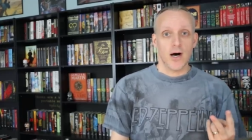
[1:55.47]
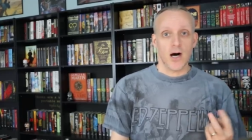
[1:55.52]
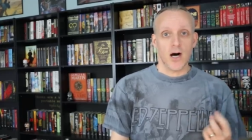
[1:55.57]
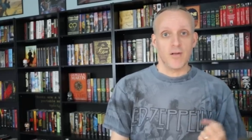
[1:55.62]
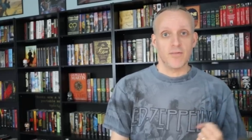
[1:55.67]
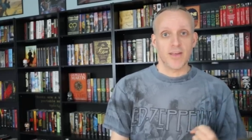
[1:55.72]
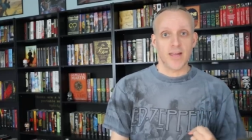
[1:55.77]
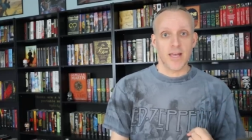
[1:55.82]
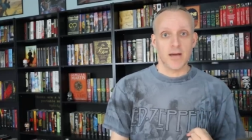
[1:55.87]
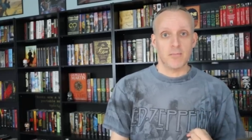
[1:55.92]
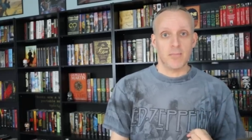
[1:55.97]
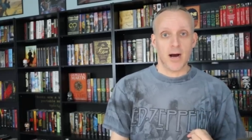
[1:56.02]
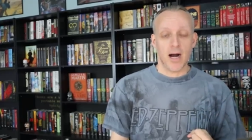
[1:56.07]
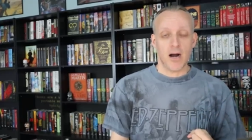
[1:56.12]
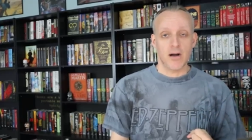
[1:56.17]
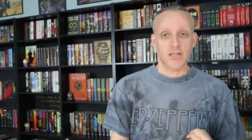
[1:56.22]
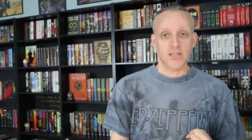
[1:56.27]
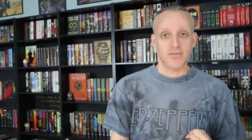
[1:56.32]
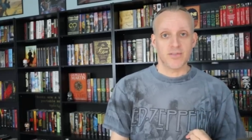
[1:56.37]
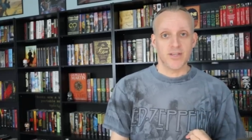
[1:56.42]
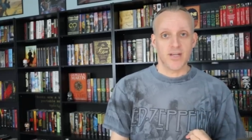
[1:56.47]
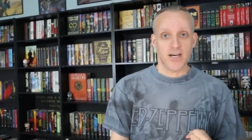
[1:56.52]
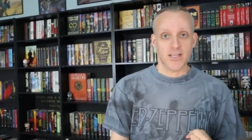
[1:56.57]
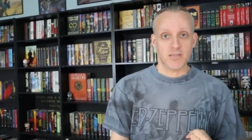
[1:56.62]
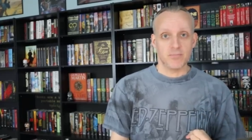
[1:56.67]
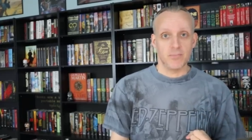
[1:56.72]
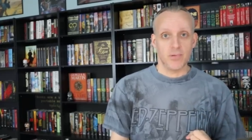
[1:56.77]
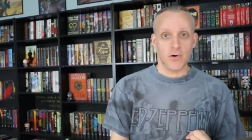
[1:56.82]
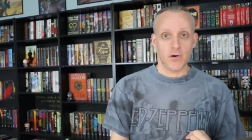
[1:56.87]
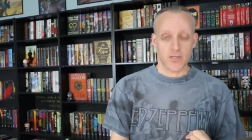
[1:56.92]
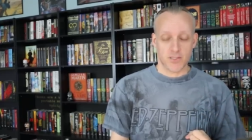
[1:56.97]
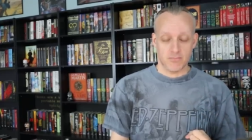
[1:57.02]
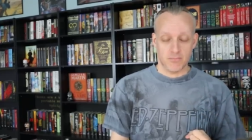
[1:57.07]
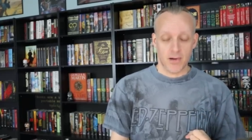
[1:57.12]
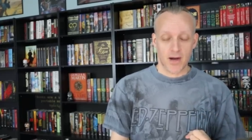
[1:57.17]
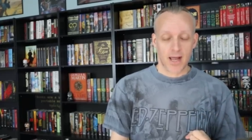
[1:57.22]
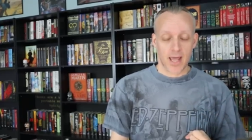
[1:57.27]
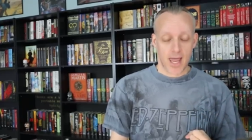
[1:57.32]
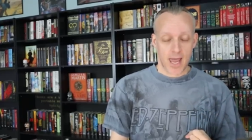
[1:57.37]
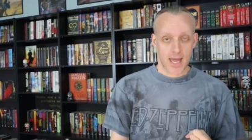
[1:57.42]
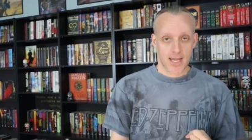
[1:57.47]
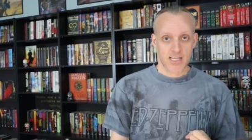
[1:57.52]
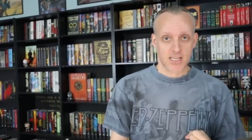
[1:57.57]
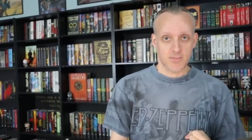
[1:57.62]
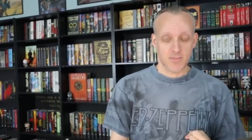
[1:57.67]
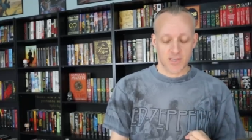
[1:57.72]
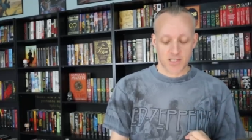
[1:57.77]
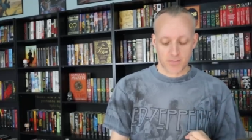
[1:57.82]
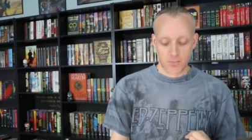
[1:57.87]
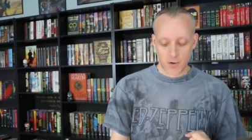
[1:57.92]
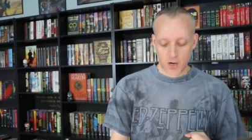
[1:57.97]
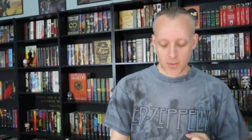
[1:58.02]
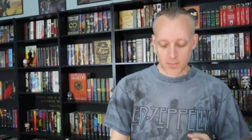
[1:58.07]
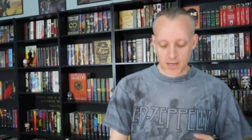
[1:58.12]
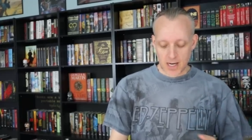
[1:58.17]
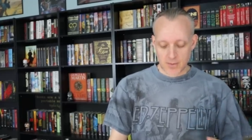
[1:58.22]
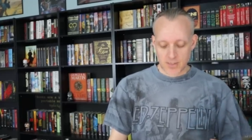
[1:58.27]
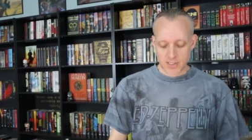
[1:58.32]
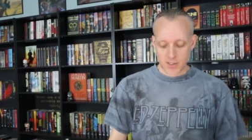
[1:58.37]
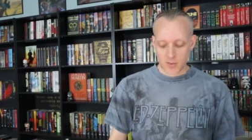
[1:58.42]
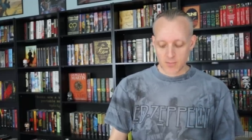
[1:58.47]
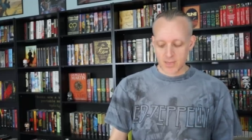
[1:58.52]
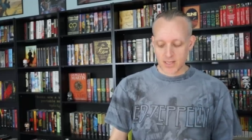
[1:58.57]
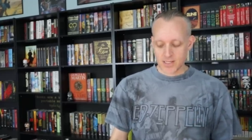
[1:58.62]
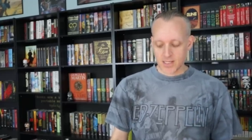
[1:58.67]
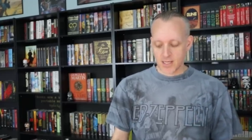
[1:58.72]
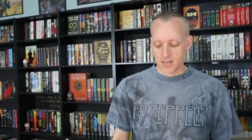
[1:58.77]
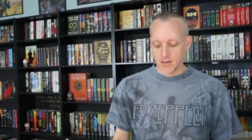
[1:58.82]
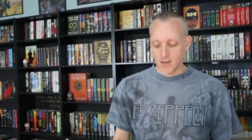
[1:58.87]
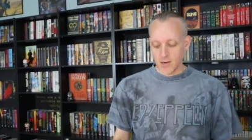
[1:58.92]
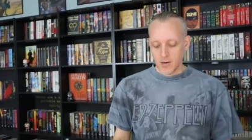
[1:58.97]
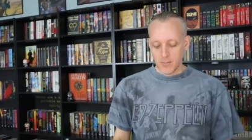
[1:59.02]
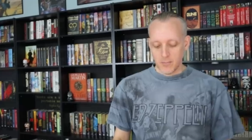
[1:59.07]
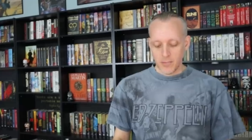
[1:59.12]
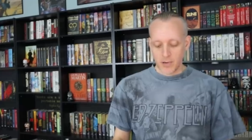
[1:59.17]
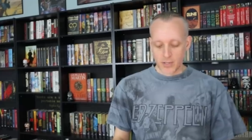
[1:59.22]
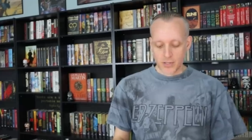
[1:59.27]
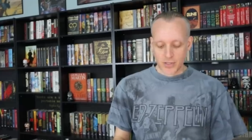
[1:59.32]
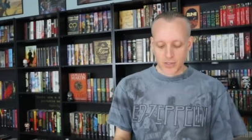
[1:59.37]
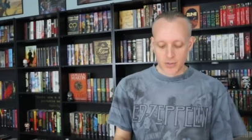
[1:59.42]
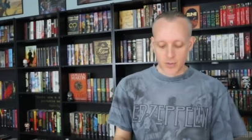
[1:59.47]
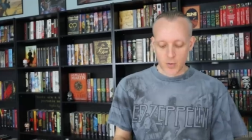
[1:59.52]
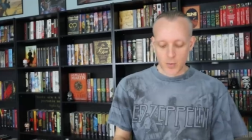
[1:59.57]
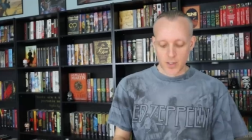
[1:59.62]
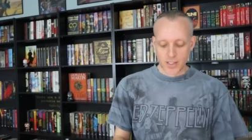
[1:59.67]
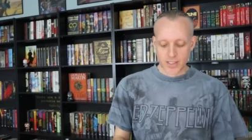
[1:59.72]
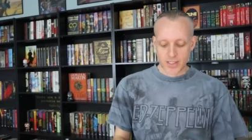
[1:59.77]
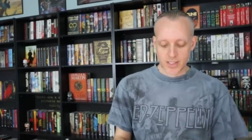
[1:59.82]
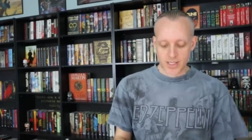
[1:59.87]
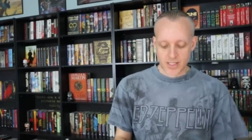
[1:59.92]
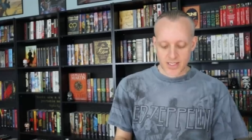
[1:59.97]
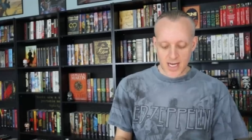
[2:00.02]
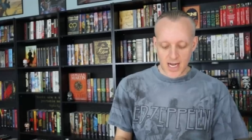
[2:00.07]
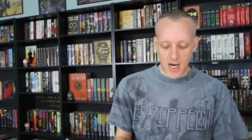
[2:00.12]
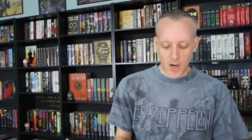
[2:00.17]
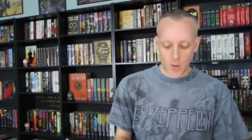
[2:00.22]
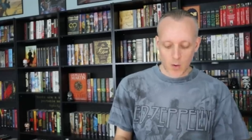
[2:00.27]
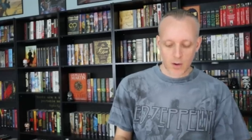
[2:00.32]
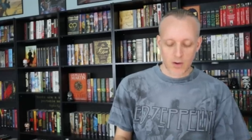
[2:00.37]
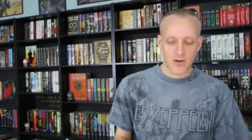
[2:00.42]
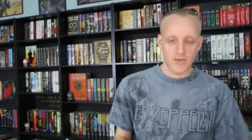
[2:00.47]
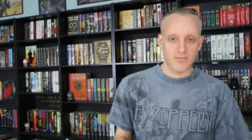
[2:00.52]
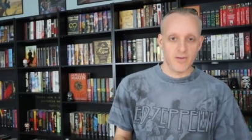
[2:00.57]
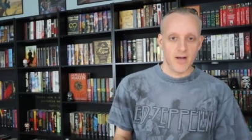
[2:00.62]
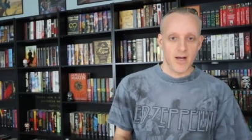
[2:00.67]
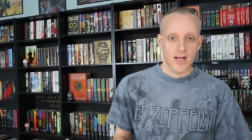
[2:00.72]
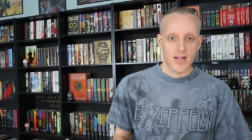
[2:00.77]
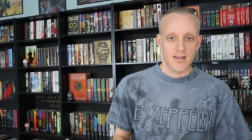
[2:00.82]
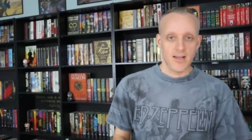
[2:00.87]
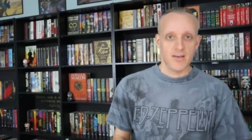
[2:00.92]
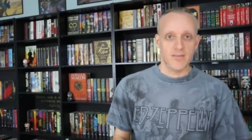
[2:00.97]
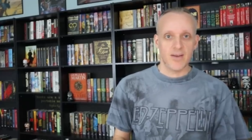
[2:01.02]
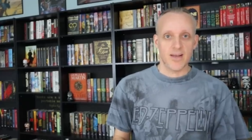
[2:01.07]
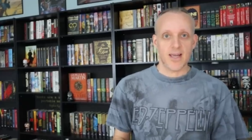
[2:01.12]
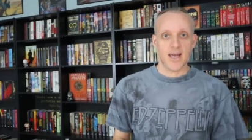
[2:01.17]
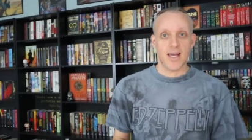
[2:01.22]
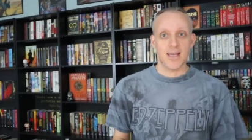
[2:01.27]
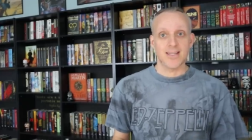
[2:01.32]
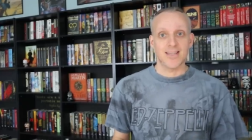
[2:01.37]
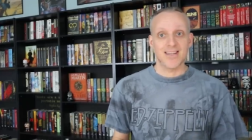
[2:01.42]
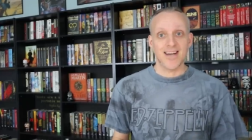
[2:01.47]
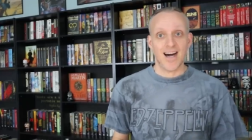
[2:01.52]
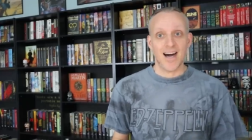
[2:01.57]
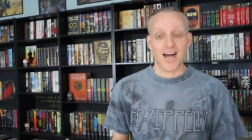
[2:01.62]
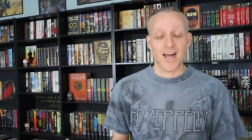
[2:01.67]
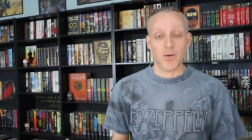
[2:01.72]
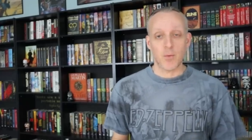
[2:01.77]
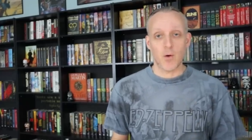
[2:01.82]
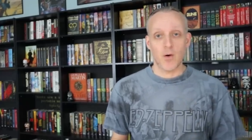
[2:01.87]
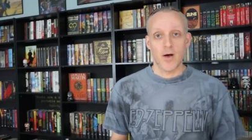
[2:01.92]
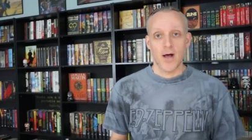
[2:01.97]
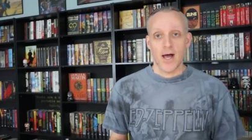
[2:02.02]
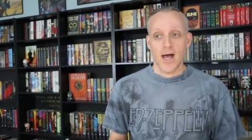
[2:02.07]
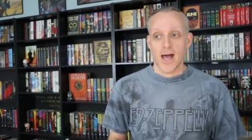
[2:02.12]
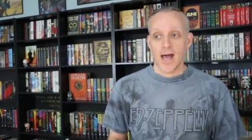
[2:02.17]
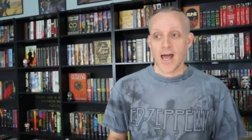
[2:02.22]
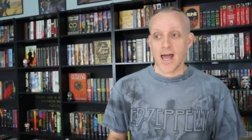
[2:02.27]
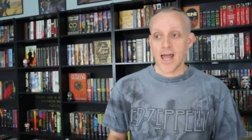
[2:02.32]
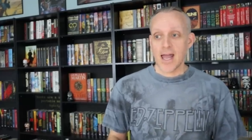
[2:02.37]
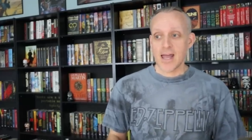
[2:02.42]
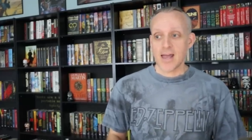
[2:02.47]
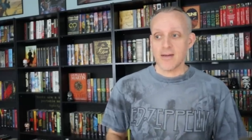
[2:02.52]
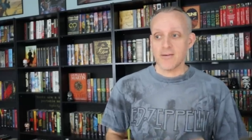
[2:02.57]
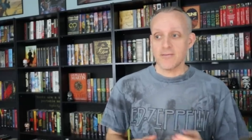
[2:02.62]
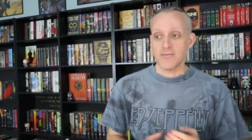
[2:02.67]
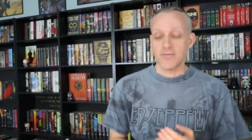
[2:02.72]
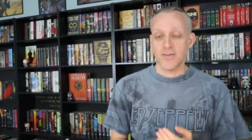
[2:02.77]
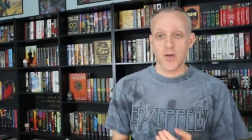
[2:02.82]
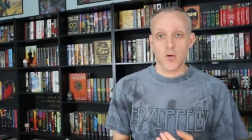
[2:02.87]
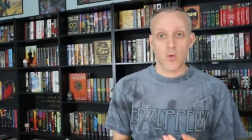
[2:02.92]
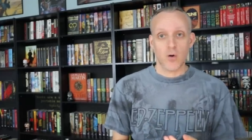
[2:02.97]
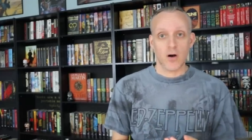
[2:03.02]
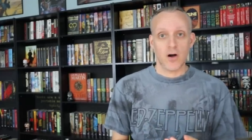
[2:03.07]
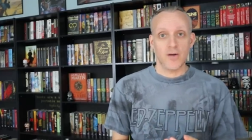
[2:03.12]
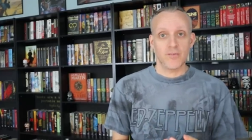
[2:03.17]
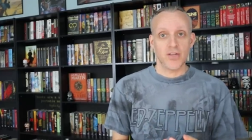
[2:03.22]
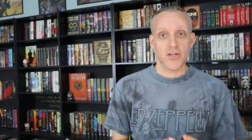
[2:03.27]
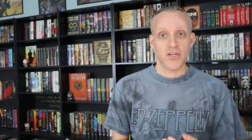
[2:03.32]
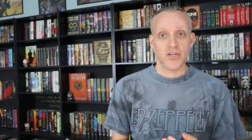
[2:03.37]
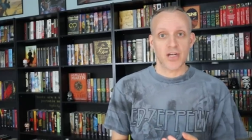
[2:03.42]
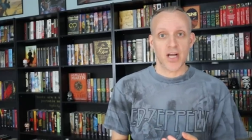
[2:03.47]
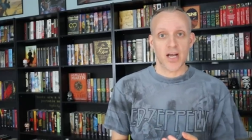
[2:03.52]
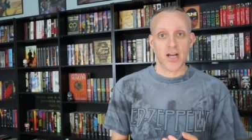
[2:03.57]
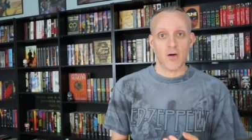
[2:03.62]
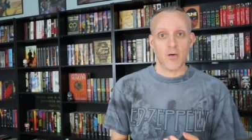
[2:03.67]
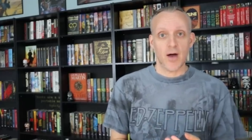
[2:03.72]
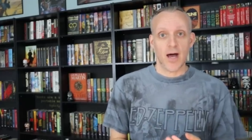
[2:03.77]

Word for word: of the Empires of Dust books by Anna Smith-Spark, but I was still missing book two, which is The Tower of Living and Dying. Well, a viewer of the channel